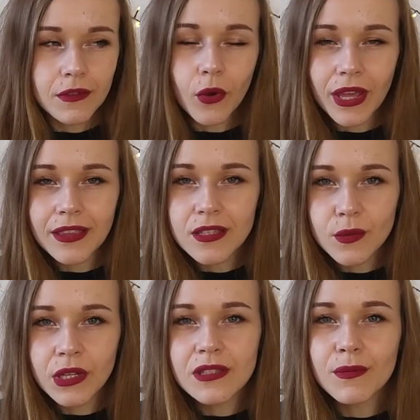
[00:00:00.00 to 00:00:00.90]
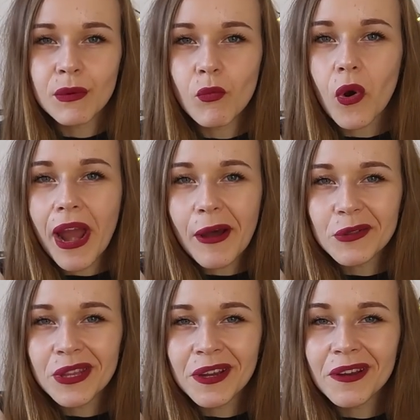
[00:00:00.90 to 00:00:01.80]
Okay, this one is a bit more
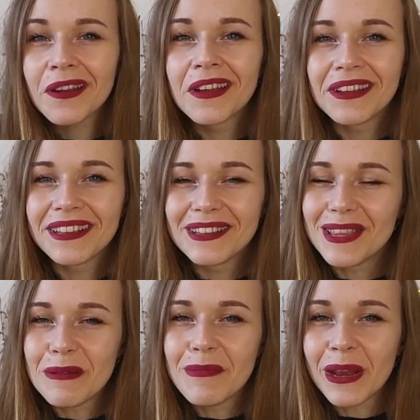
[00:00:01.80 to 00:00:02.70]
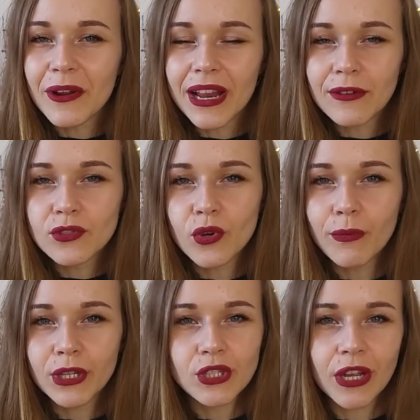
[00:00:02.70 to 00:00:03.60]
out there. They may not have so
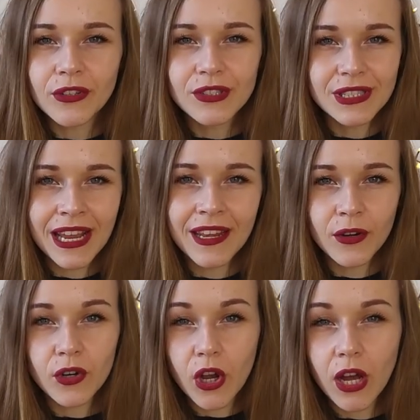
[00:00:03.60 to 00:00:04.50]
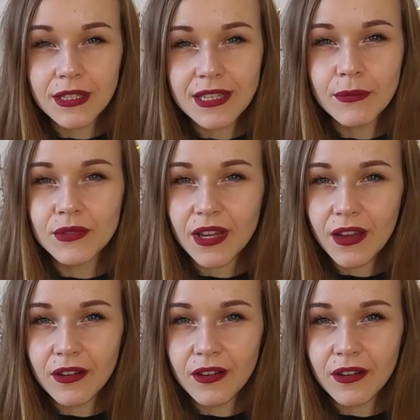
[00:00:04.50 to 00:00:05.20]
much understanding or concept